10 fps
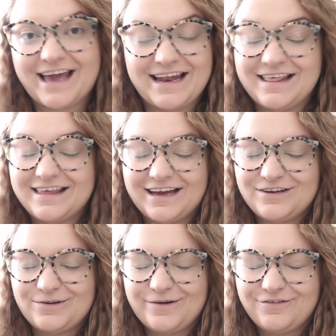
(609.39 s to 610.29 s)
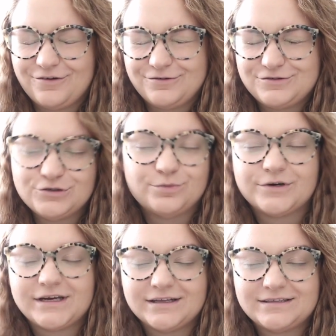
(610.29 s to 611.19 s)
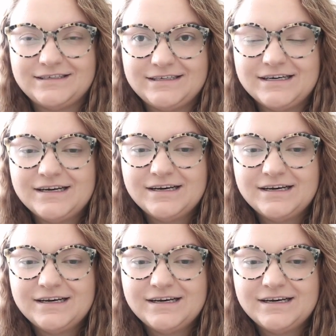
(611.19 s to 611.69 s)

anything I do I feel super guilty